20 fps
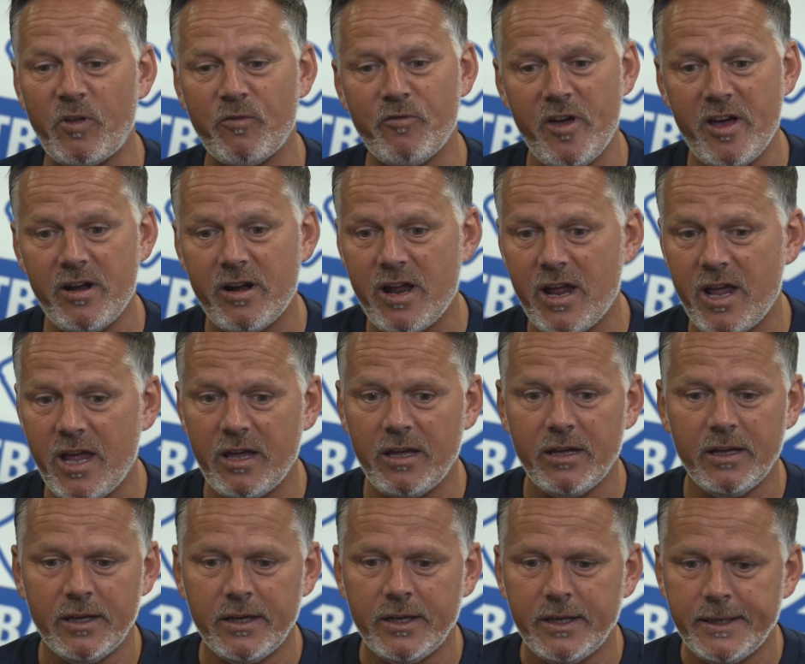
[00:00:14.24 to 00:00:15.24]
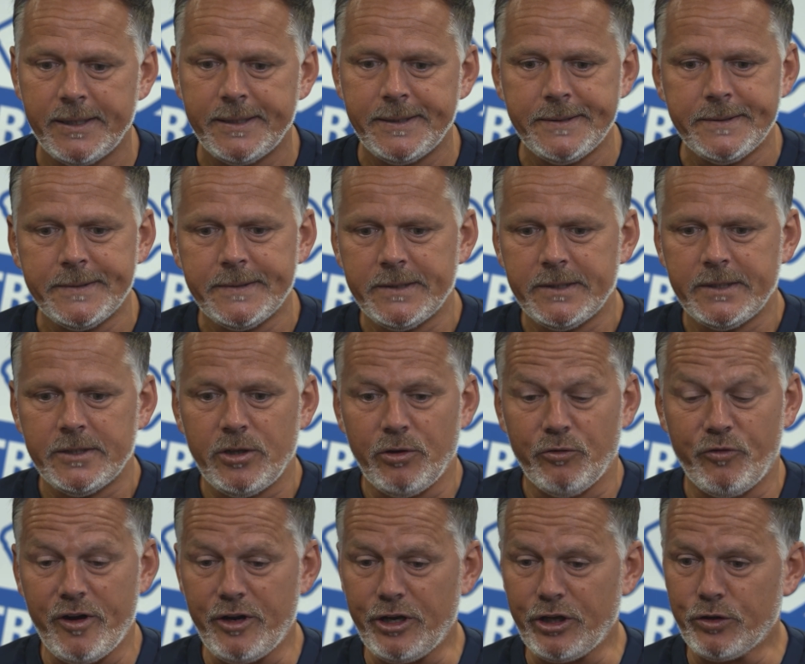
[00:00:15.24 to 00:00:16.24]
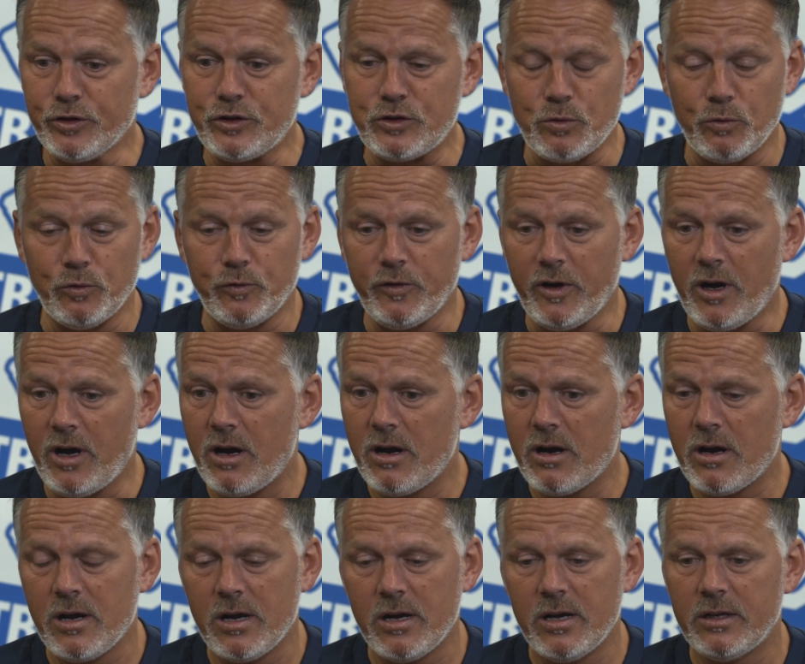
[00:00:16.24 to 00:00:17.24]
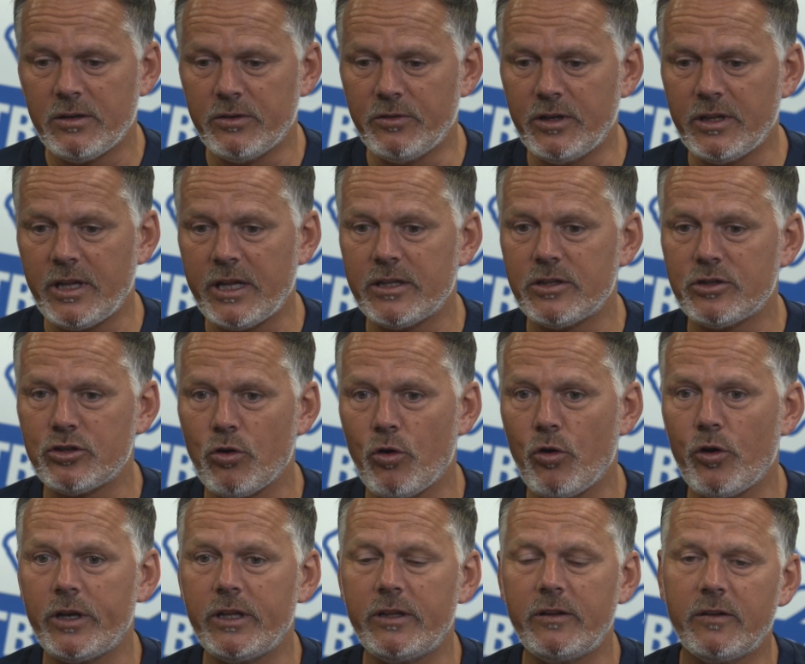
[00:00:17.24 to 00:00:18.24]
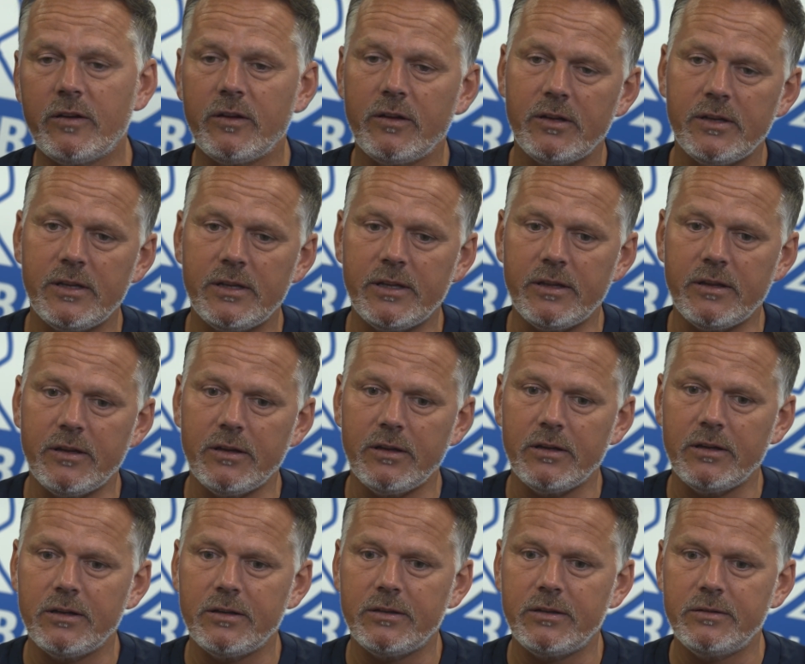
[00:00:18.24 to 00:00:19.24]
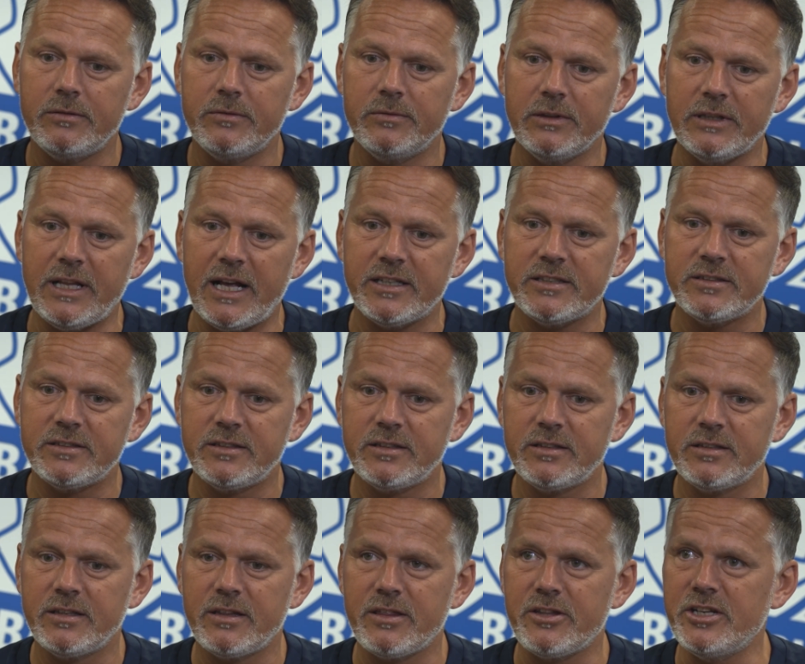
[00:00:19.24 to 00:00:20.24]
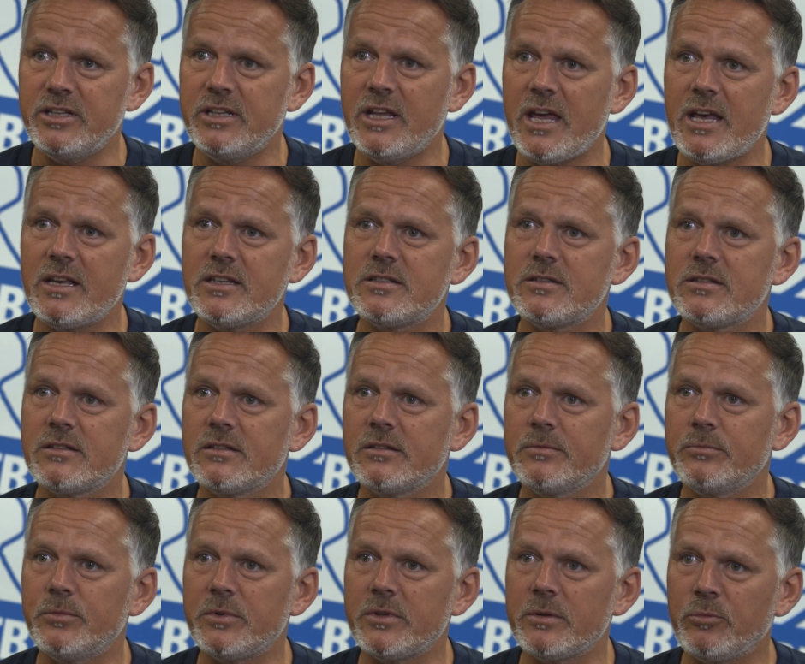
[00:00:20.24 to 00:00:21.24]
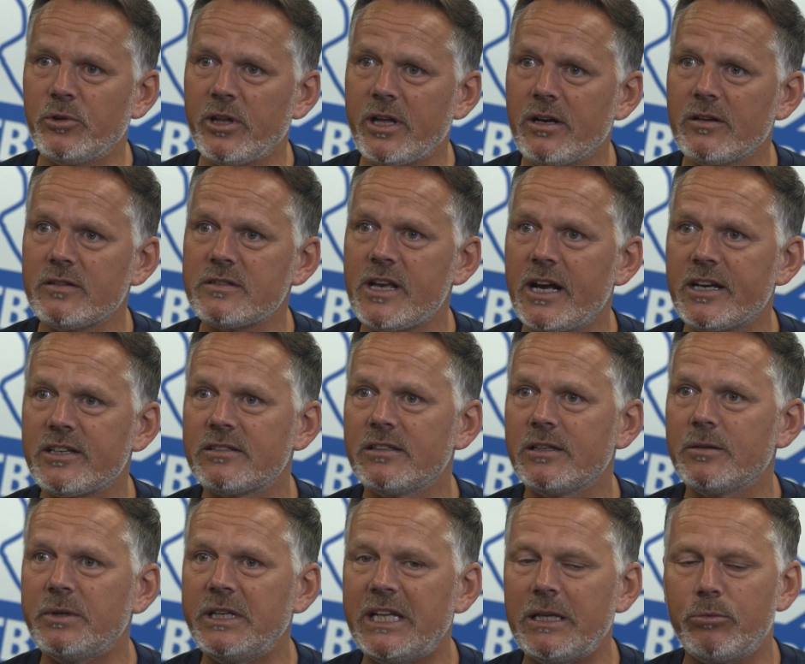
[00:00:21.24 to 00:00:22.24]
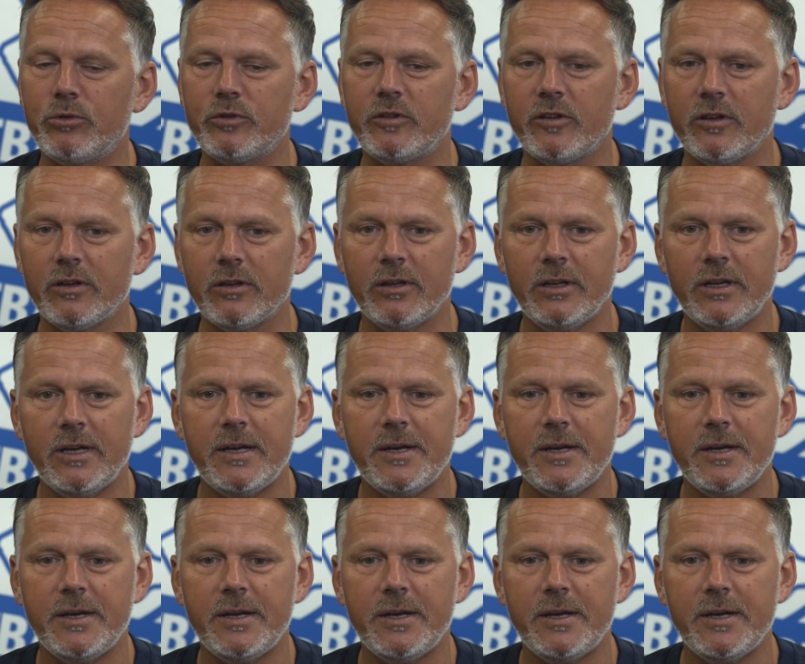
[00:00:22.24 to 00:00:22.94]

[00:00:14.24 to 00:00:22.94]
very, very good so far. Really enjoyed the last 3 days with the players, actually being able to